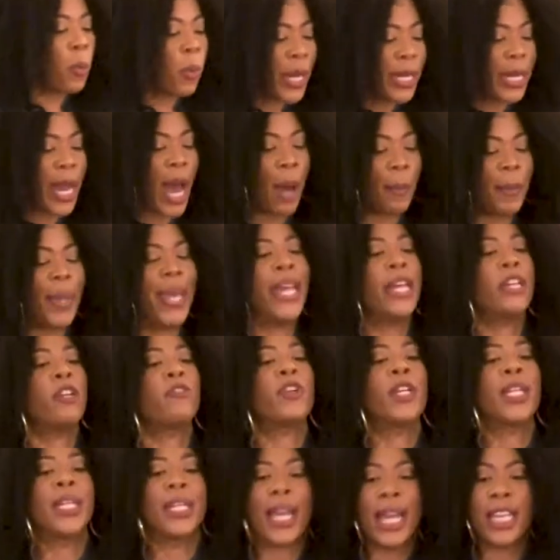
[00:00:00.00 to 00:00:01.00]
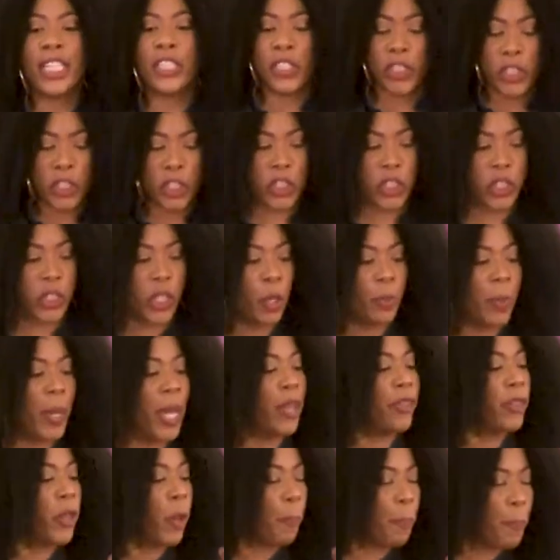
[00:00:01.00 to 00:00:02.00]
when I'm in a relationship
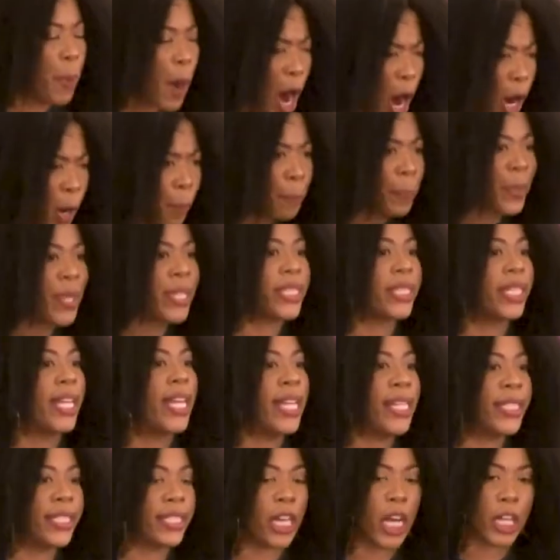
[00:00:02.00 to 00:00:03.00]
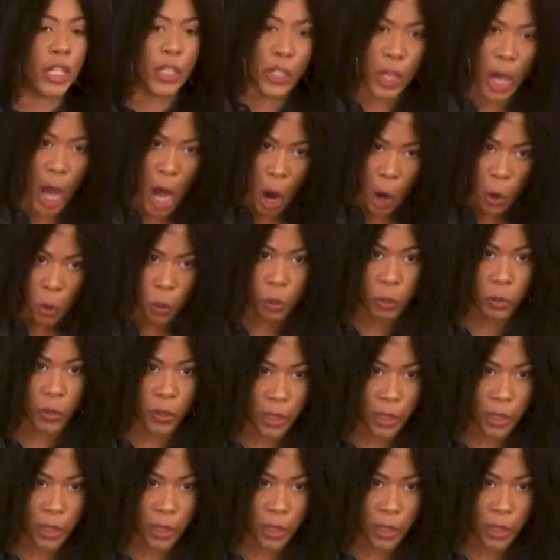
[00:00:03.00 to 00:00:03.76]
and the purpose is unknown,